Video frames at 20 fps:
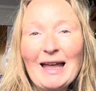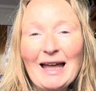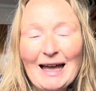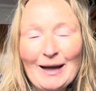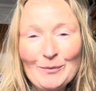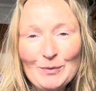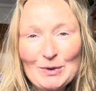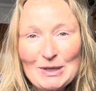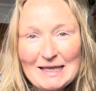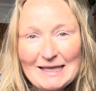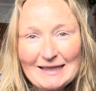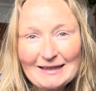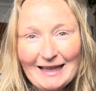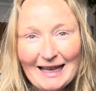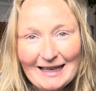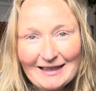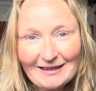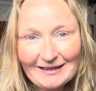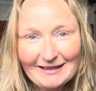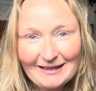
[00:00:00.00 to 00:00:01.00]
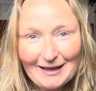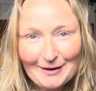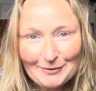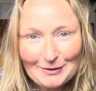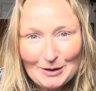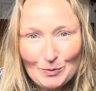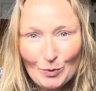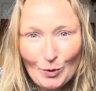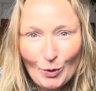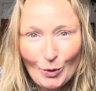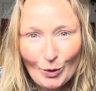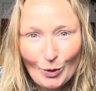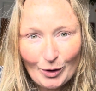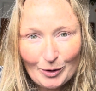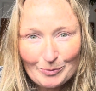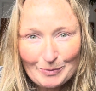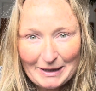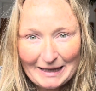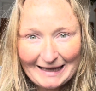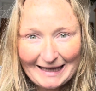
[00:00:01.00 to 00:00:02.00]
and we still had our lovely
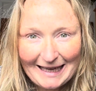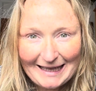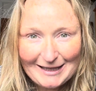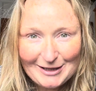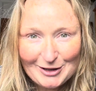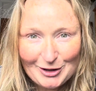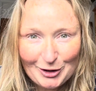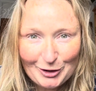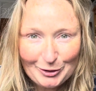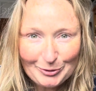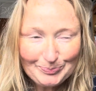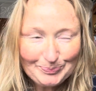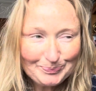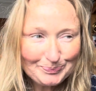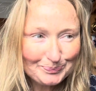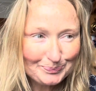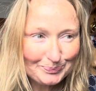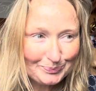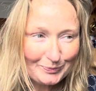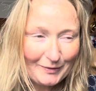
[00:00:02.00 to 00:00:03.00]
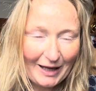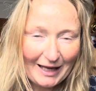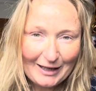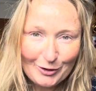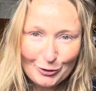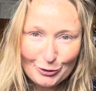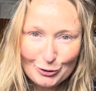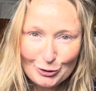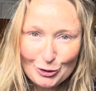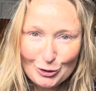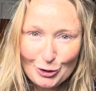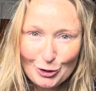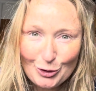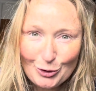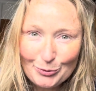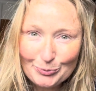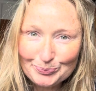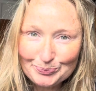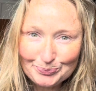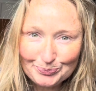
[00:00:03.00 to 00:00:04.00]
walk, me and Lanto. I got
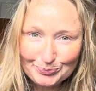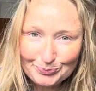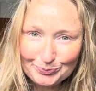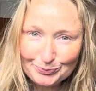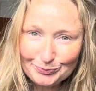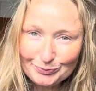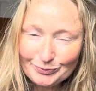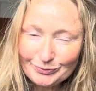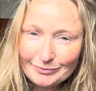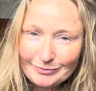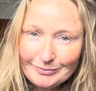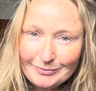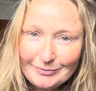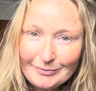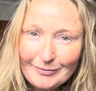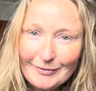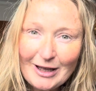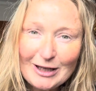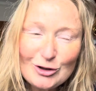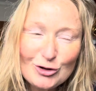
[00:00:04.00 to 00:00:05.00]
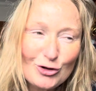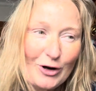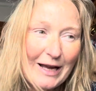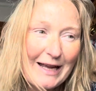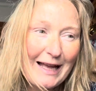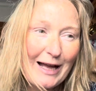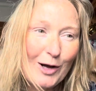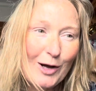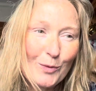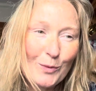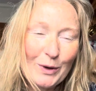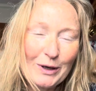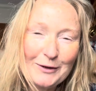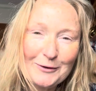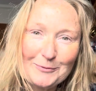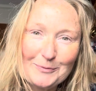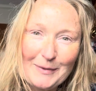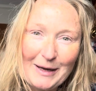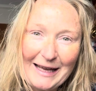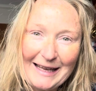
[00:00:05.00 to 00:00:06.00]
to try out one
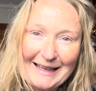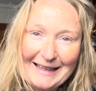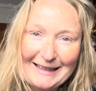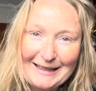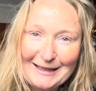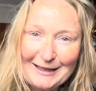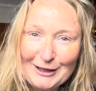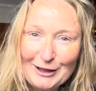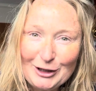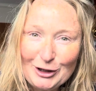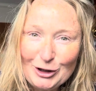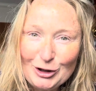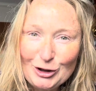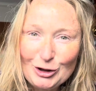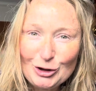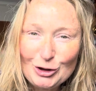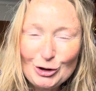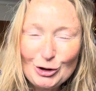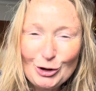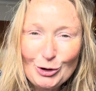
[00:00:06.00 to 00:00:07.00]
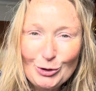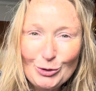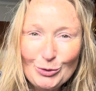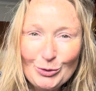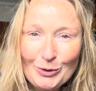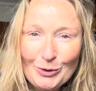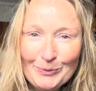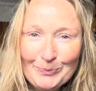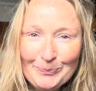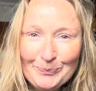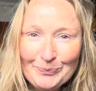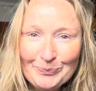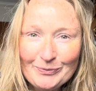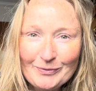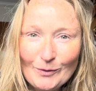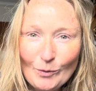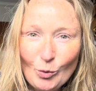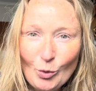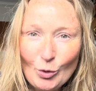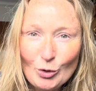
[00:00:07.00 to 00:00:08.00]
of my new
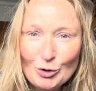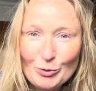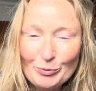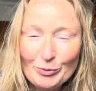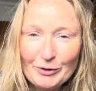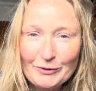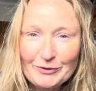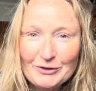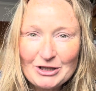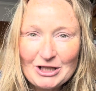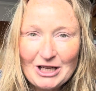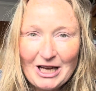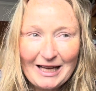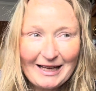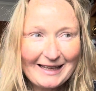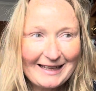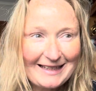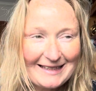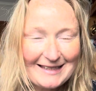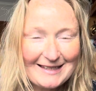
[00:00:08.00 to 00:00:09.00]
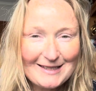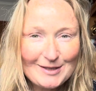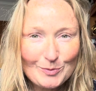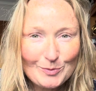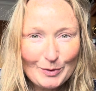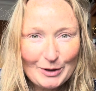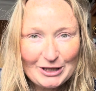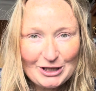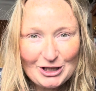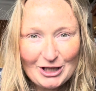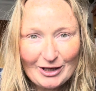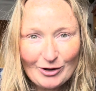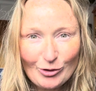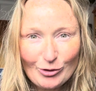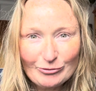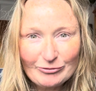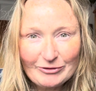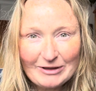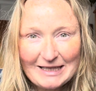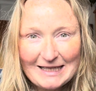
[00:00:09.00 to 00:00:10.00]
waterproof jackets, which I
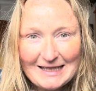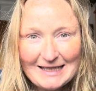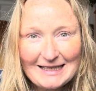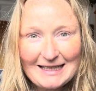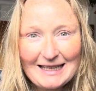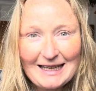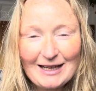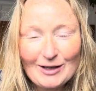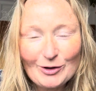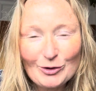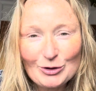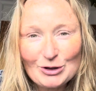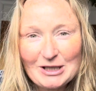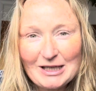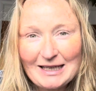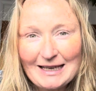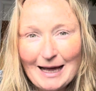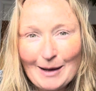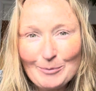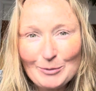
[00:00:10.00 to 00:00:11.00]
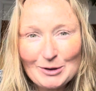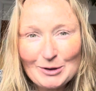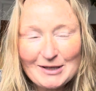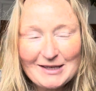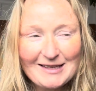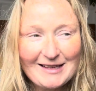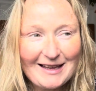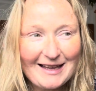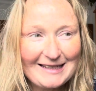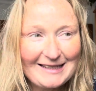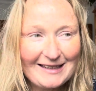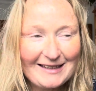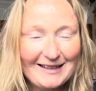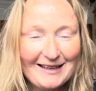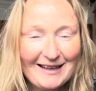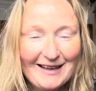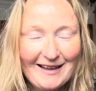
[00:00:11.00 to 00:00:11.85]
got recently. I got it in Ambleside. I,